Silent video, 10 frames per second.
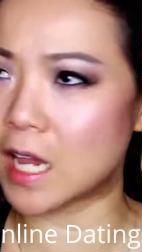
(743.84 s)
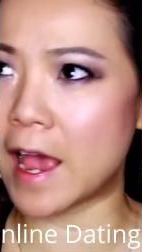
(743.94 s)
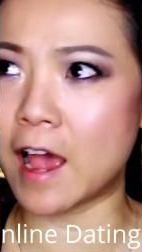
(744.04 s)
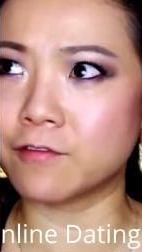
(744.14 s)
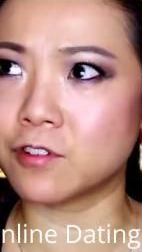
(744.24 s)

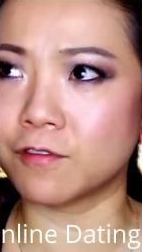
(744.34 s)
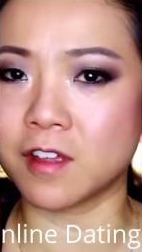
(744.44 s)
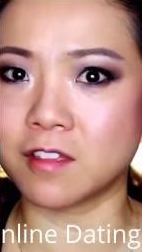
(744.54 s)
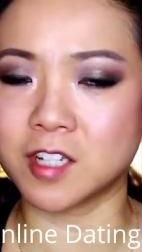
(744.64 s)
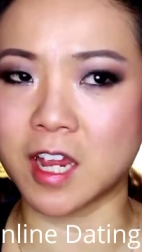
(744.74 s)
After
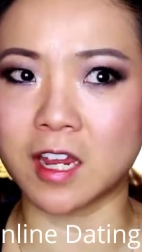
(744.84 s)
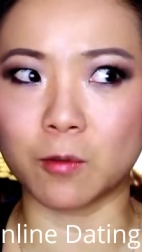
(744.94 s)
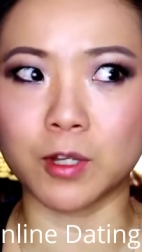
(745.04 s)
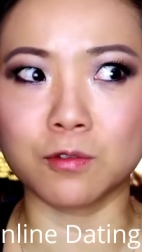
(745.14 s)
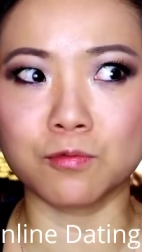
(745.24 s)
5th
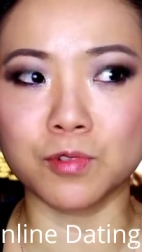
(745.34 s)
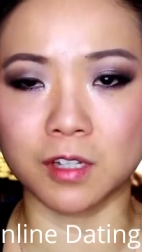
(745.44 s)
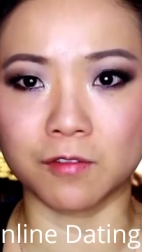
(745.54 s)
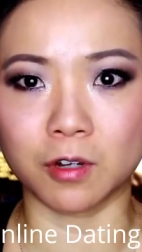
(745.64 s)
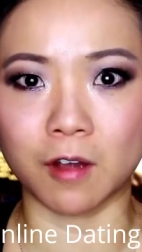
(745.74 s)
date, when you
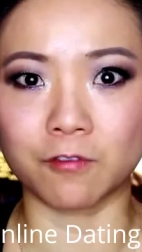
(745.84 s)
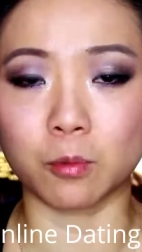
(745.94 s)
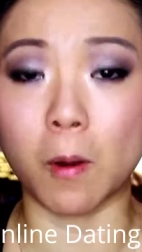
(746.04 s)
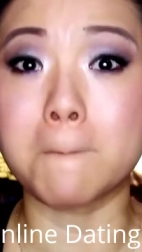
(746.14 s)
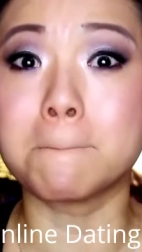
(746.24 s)
really feel comfortable,